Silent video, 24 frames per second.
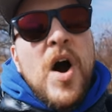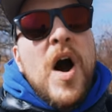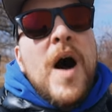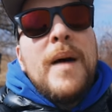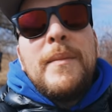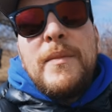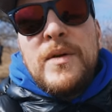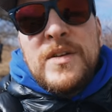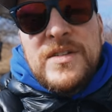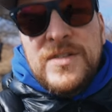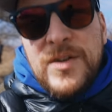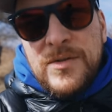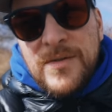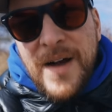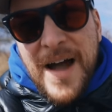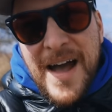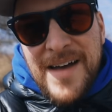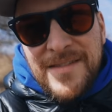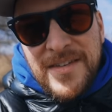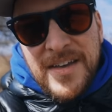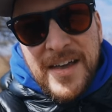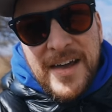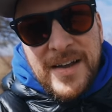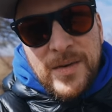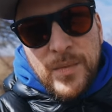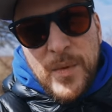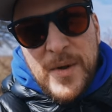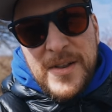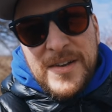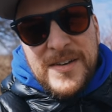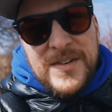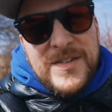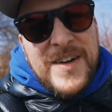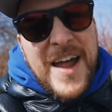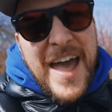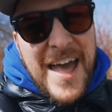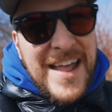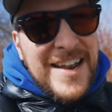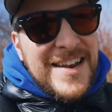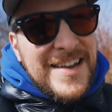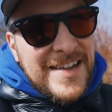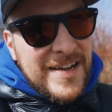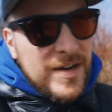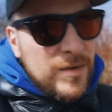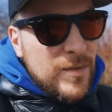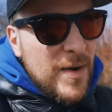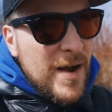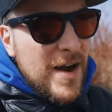almost arriving and winter
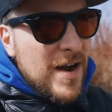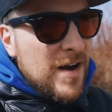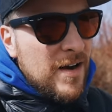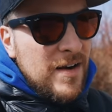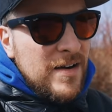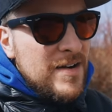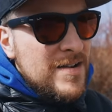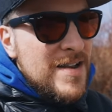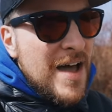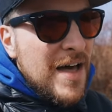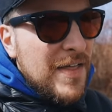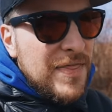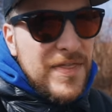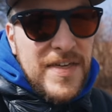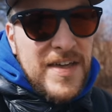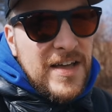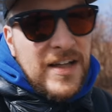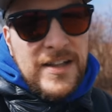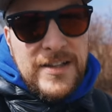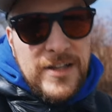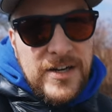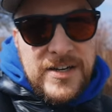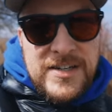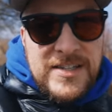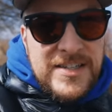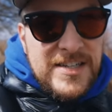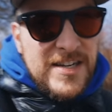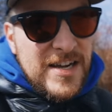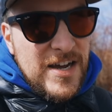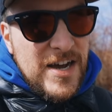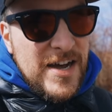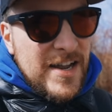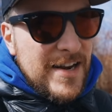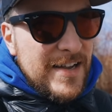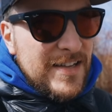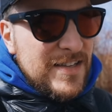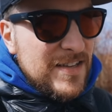ending where nothing looks good.